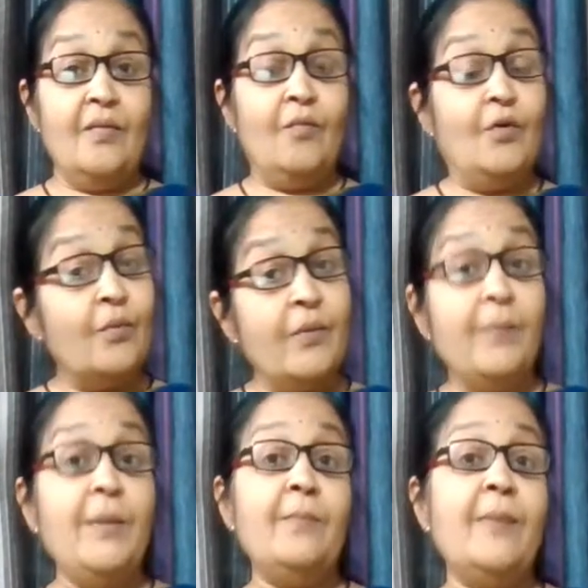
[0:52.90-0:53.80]
What do we
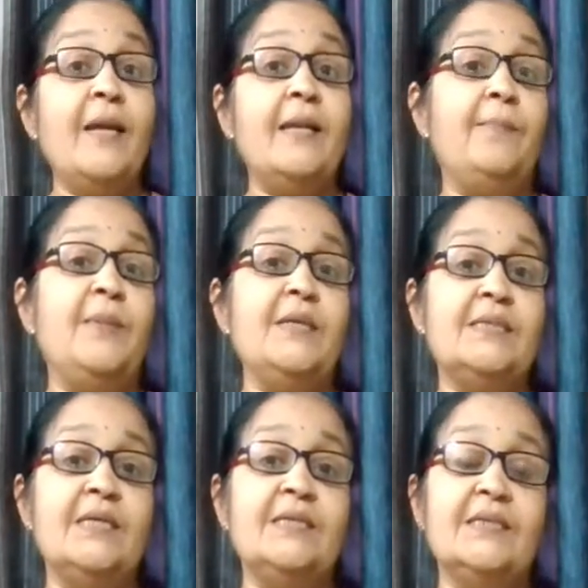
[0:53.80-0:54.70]
mean by
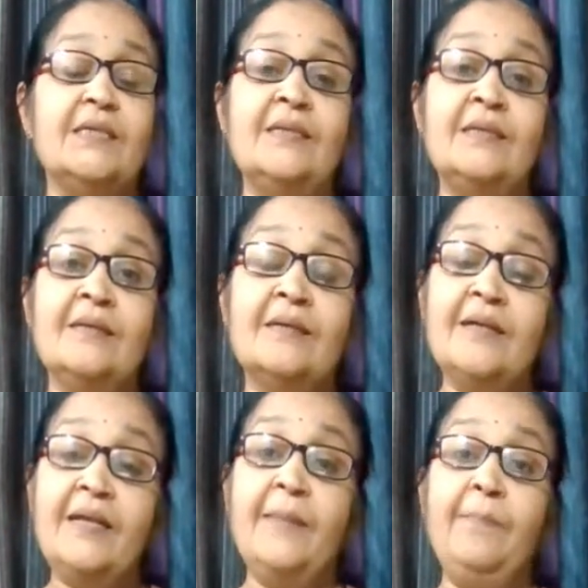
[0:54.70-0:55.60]
depreciation,
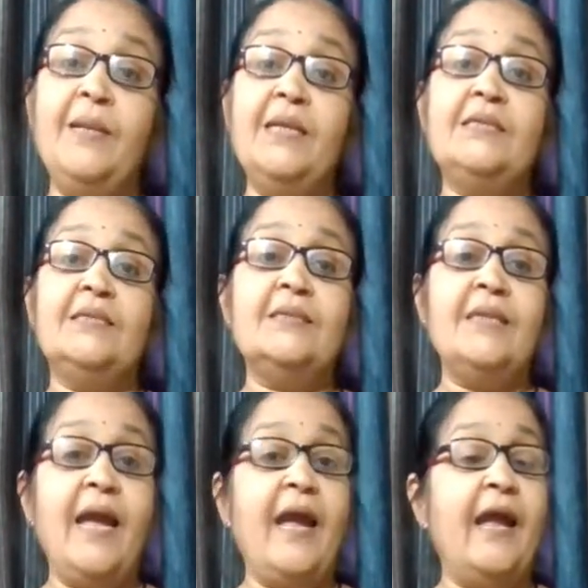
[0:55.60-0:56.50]

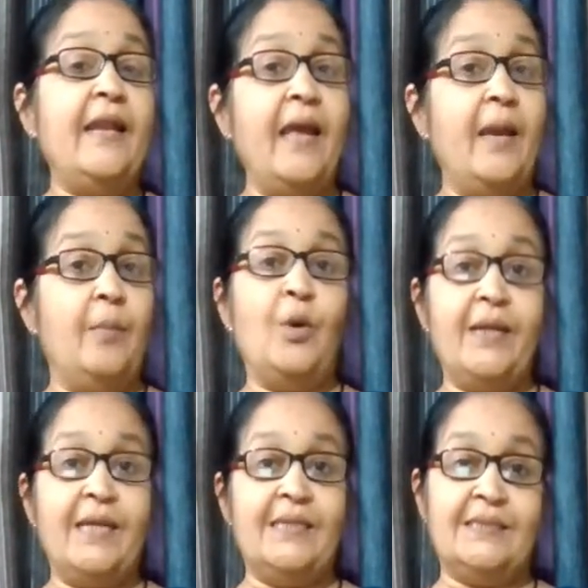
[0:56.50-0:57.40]
depletion and
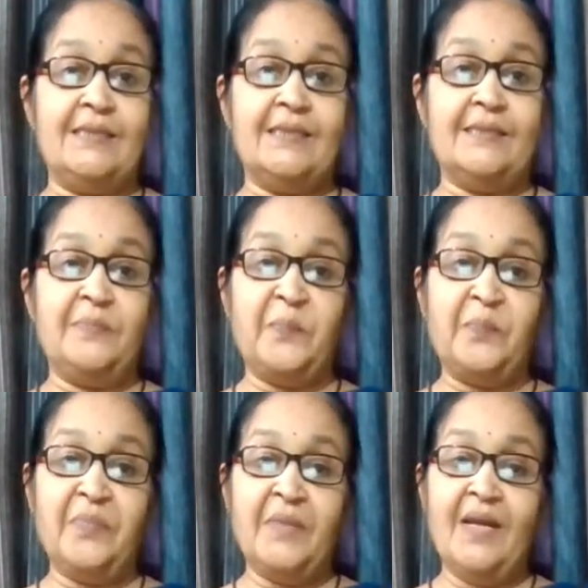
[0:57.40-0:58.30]
amortization?
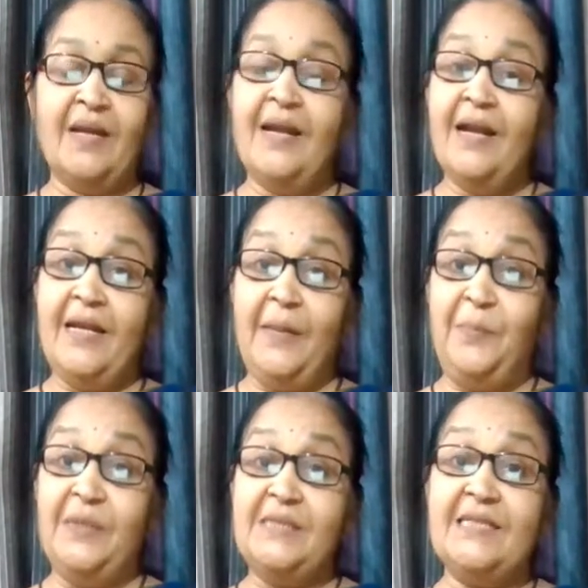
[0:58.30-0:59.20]

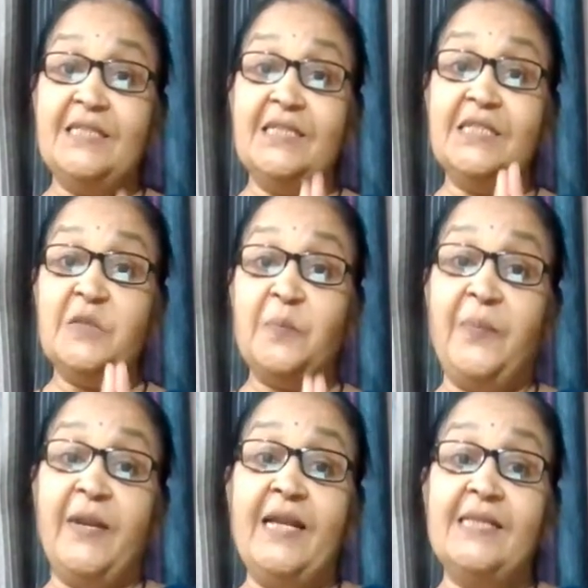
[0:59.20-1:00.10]
Depreciation
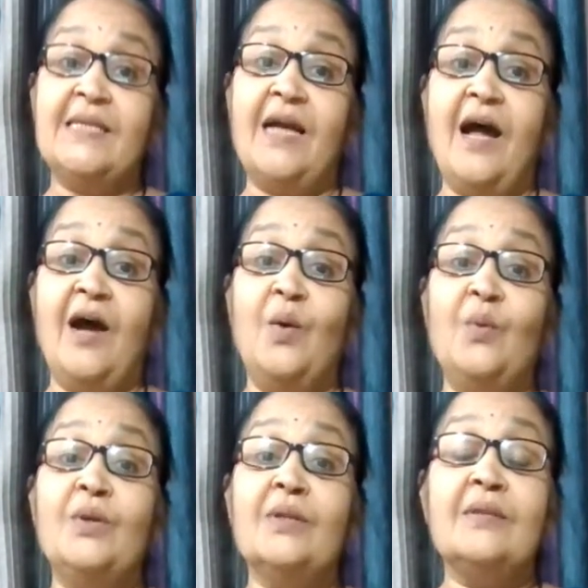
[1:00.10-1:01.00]
spreads
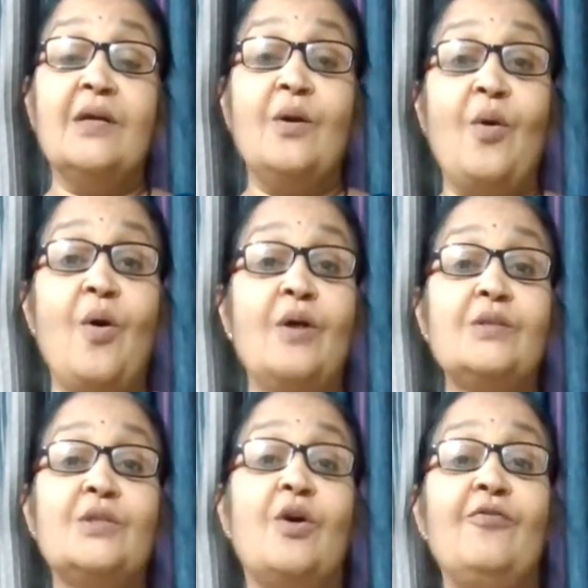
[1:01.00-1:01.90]
out the
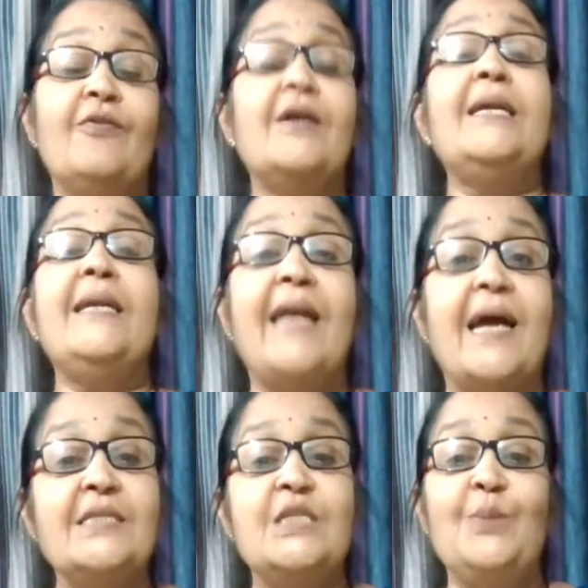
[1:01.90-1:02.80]
cost of a
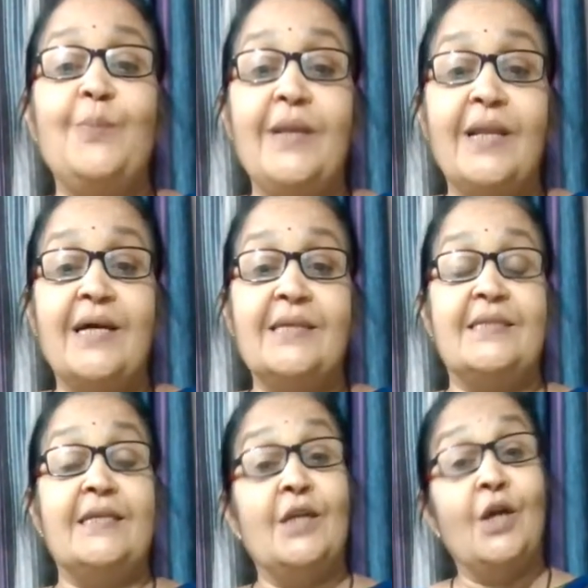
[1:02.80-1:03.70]
tangible asset